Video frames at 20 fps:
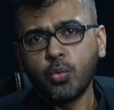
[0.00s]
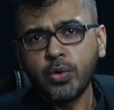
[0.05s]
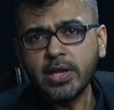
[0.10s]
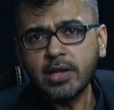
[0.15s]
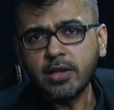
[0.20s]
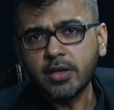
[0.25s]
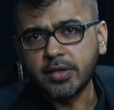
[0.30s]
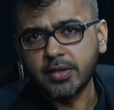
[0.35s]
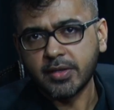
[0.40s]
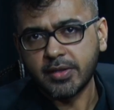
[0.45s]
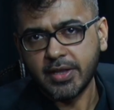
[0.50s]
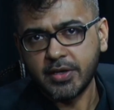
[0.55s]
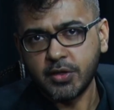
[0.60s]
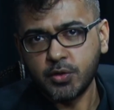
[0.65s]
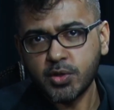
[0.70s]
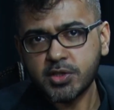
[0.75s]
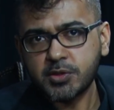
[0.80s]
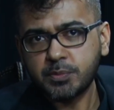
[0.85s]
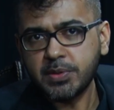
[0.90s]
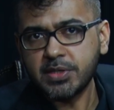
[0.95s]
learned that
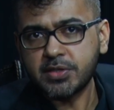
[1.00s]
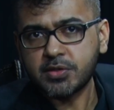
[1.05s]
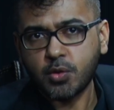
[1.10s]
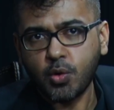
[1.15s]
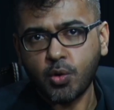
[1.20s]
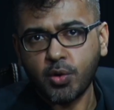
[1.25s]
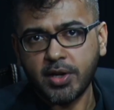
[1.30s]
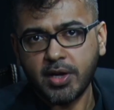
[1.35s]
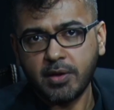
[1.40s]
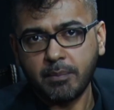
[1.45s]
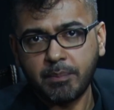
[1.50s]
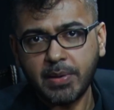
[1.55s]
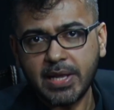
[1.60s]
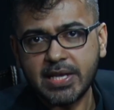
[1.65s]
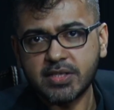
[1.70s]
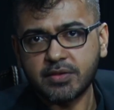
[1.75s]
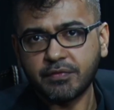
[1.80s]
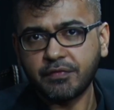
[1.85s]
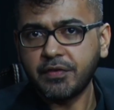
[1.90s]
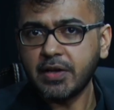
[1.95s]
USP scored and
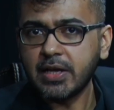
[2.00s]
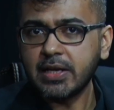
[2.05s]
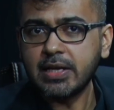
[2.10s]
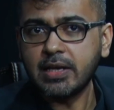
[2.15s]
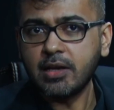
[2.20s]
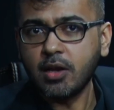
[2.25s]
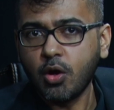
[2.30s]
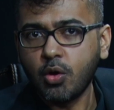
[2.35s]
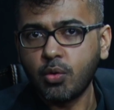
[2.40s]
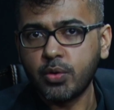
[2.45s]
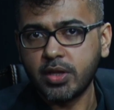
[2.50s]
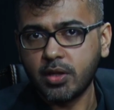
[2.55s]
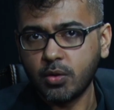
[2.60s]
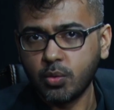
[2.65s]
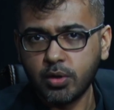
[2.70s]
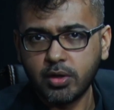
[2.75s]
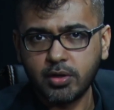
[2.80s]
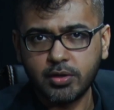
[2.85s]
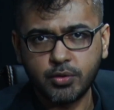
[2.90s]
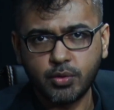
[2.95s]
placed fairly low in the
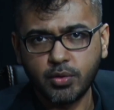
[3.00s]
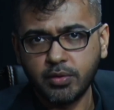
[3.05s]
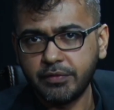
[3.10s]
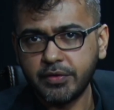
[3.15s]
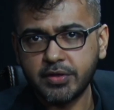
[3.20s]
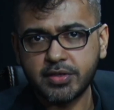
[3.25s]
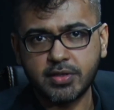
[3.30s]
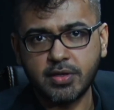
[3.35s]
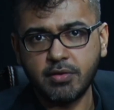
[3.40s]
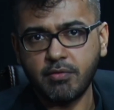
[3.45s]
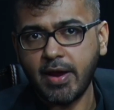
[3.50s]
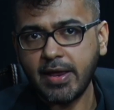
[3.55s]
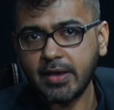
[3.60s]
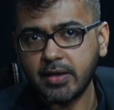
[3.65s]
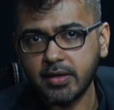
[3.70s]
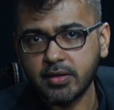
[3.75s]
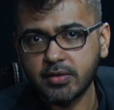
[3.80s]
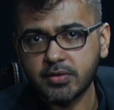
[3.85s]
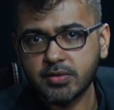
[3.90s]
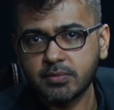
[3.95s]
world university
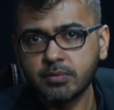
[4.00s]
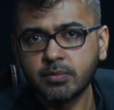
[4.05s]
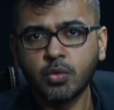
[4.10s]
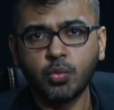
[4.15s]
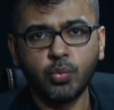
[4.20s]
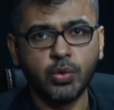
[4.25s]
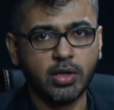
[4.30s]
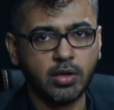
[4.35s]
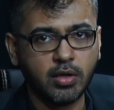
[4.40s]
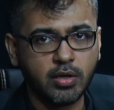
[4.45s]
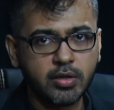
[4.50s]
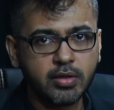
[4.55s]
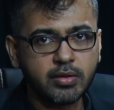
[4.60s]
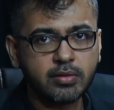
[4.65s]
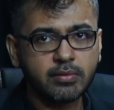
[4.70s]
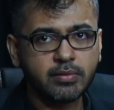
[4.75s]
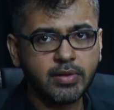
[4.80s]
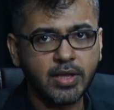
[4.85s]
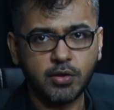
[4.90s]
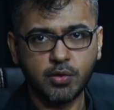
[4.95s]
rankings. We learned
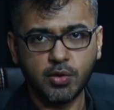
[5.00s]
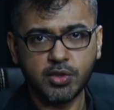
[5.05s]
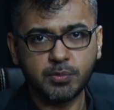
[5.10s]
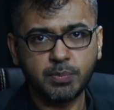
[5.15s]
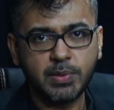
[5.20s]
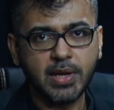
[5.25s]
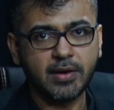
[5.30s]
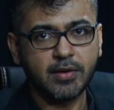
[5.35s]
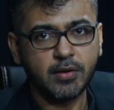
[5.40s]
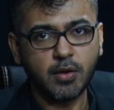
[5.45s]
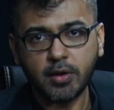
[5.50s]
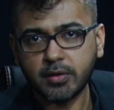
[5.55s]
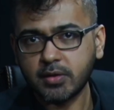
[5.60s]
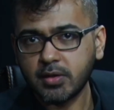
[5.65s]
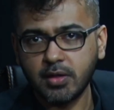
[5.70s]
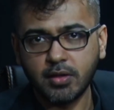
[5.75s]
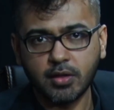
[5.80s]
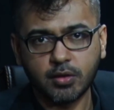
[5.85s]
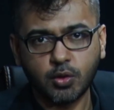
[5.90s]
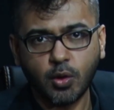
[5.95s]
that USP are not in
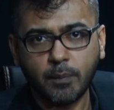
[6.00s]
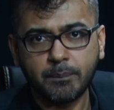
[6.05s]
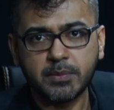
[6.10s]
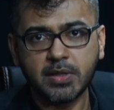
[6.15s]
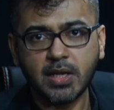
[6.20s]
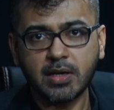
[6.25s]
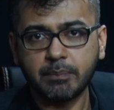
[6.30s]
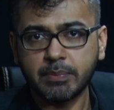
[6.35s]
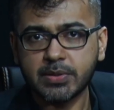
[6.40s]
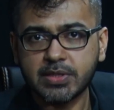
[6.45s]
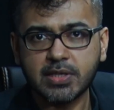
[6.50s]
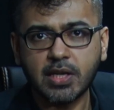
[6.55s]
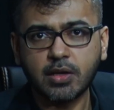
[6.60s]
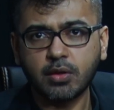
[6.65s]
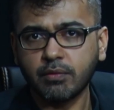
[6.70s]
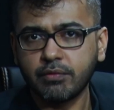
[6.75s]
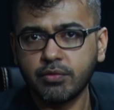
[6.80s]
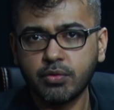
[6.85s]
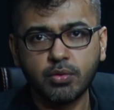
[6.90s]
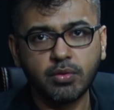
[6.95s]
the top 10%
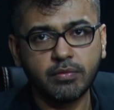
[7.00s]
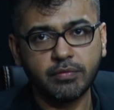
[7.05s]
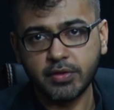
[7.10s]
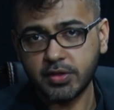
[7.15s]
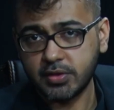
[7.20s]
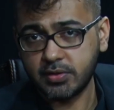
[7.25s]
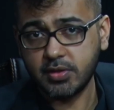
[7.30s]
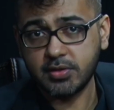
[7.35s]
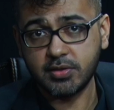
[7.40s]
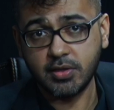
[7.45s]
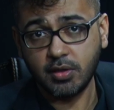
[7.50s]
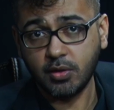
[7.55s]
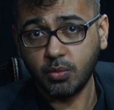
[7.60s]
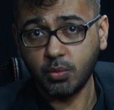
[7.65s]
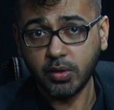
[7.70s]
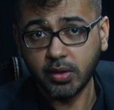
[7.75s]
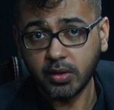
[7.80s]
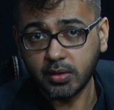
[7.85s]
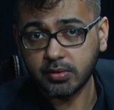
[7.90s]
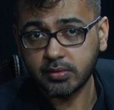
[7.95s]
of universities in the
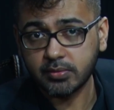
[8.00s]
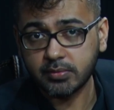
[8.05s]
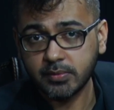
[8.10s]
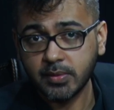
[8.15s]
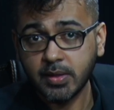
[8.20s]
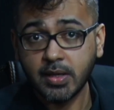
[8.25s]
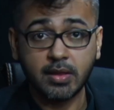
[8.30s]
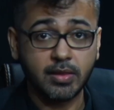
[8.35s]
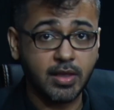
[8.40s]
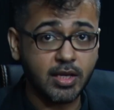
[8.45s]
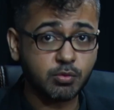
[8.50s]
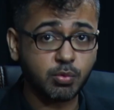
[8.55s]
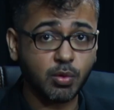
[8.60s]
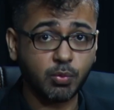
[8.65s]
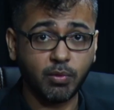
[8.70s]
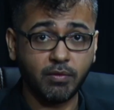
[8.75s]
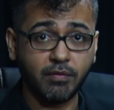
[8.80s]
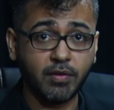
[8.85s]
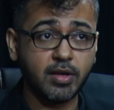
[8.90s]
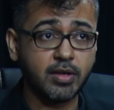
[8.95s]
world. That's what
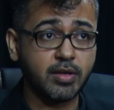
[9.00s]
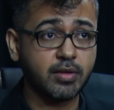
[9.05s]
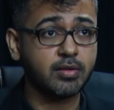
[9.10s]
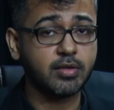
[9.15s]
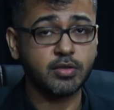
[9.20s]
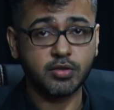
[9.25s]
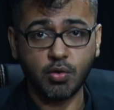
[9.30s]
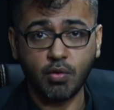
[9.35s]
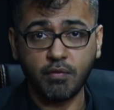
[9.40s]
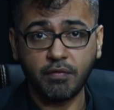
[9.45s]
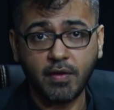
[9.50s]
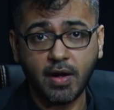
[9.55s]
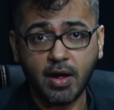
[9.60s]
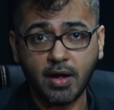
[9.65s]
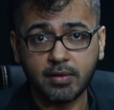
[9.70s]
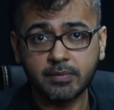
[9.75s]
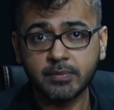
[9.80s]
we've learned so far.